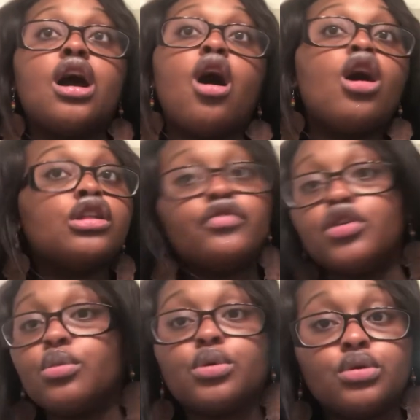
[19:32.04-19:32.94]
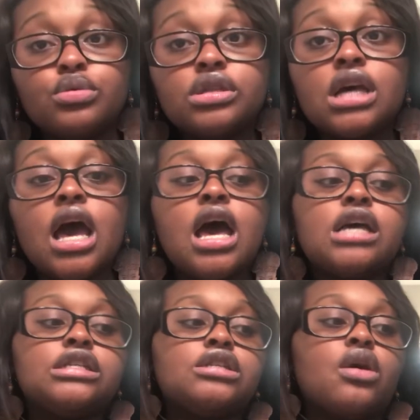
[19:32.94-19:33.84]
all of your mood.
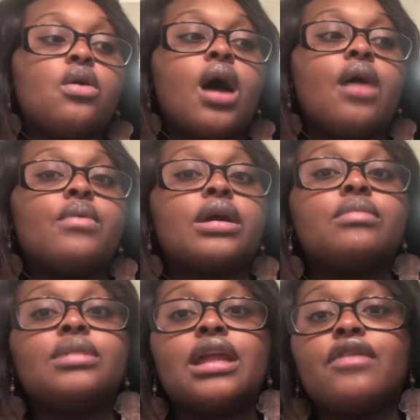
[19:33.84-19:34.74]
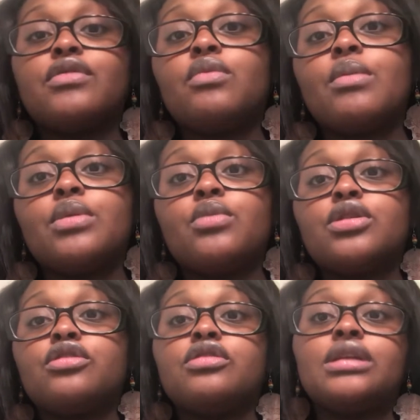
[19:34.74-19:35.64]
So I recommend every woman,
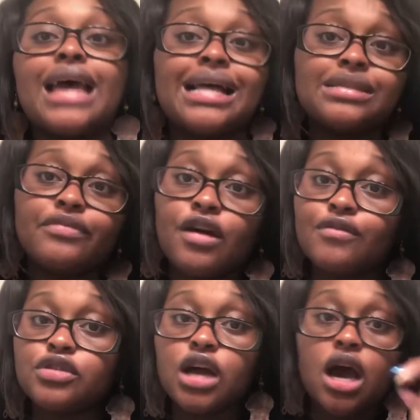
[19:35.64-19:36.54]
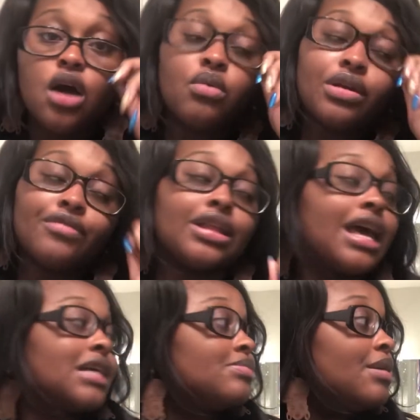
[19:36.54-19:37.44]
whether dad's involved or not, whatever the
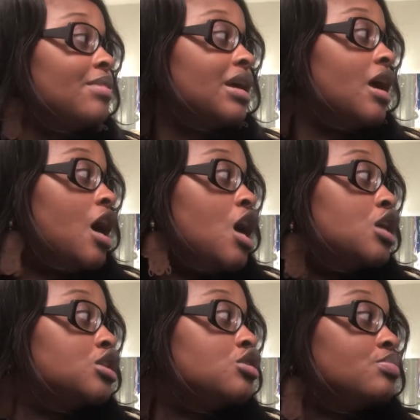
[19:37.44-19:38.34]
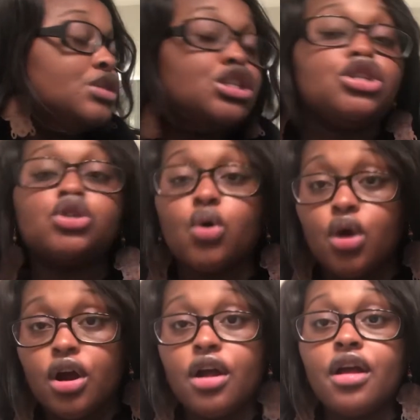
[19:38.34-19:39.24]
case may be, to be
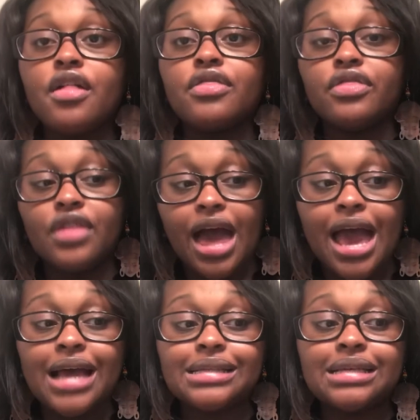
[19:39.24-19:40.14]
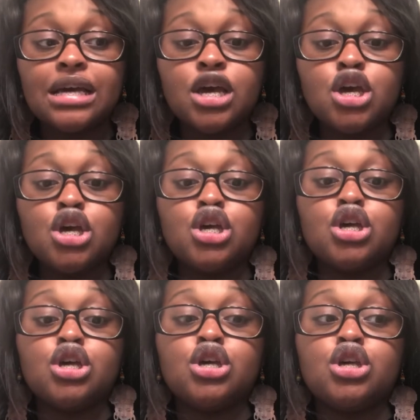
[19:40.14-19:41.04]
sure that
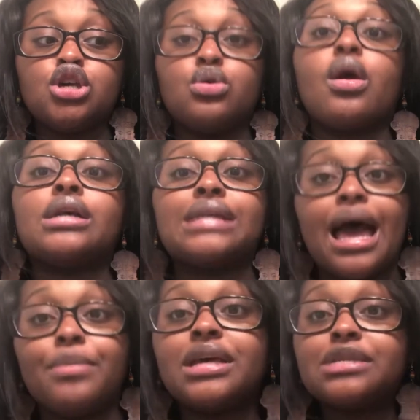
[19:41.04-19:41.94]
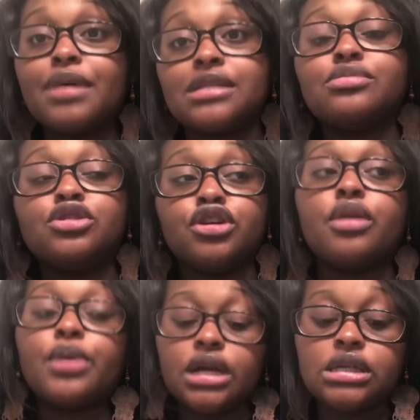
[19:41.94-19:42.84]
you are as happy as possible during
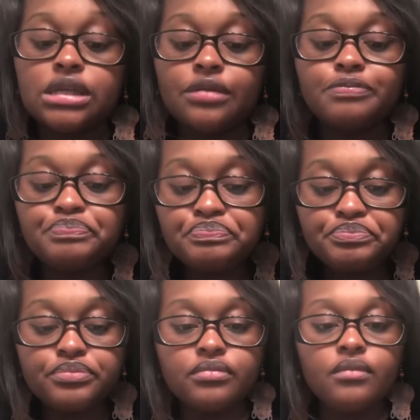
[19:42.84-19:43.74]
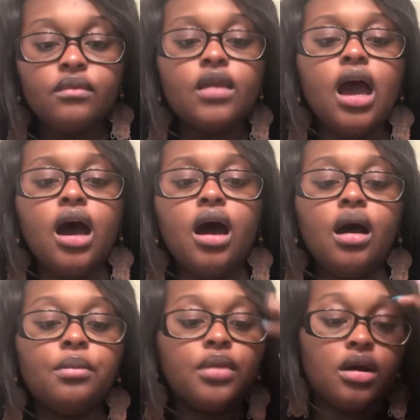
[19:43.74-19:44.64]
your pregnancy.
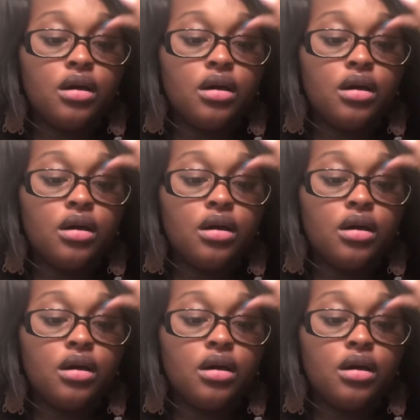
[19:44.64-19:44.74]
I